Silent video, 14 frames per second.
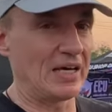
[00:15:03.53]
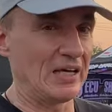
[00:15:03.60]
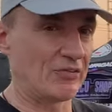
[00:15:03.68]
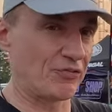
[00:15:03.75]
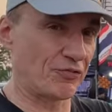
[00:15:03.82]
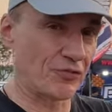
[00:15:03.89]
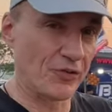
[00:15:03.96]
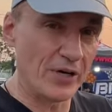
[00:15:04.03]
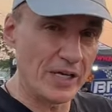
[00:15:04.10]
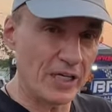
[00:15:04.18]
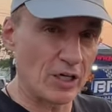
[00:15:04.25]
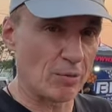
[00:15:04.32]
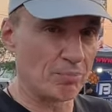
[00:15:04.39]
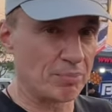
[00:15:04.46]
it's free
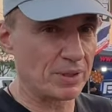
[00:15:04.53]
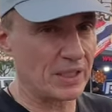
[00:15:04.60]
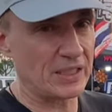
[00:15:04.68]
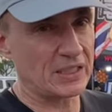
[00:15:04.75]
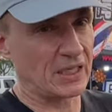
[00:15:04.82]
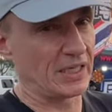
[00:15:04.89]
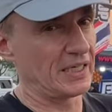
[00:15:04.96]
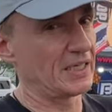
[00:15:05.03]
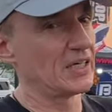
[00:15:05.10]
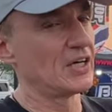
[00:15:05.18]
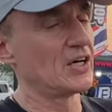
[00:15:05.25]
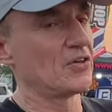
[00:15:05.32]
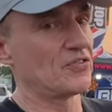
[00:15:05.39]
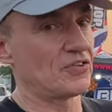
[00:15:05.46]
completely
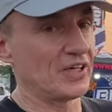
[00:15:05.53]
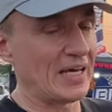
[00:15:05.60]
to